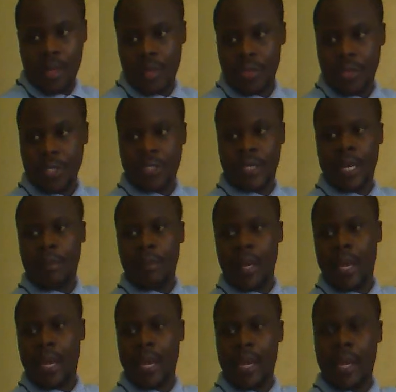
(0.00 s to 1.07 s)
the same
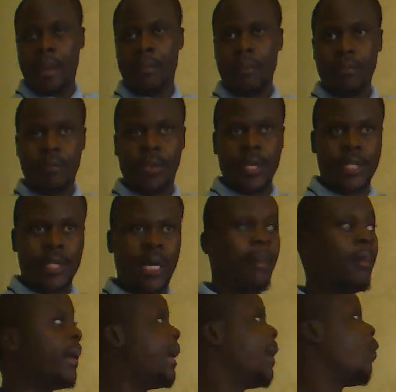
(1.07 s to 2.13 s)

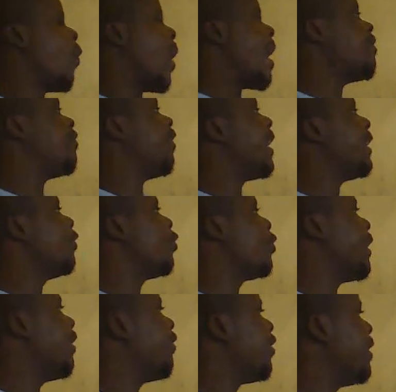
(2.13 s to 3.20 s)
y value
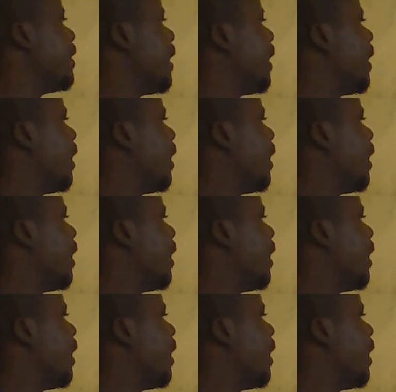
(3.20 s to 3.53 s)
we have here,